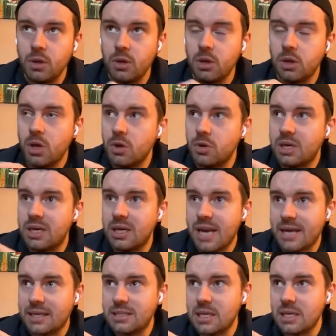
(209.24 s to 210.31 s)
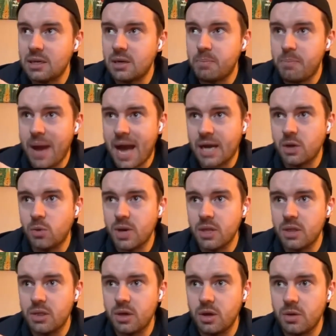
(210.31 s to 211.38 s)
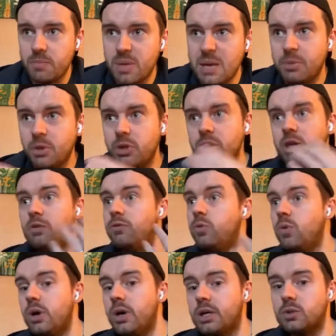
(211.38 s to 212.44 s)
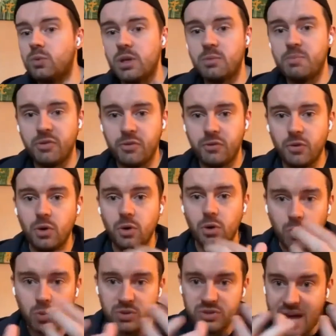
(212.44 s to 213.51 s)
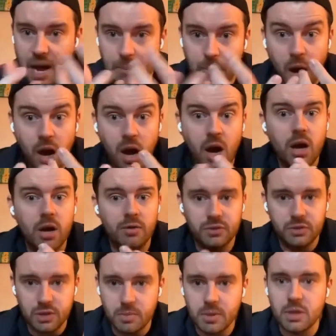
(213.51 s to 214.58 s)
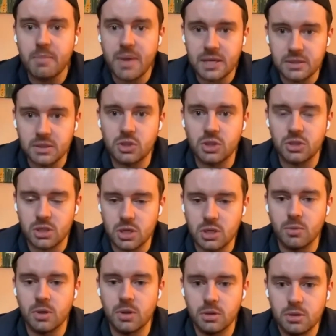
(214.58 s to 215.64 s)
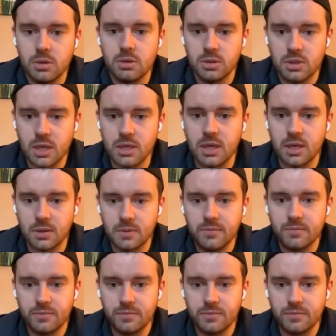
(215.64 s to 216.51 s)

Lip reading: you know, connecting back with people that you've worked with before? Was that a part of some of the messages that you were sending?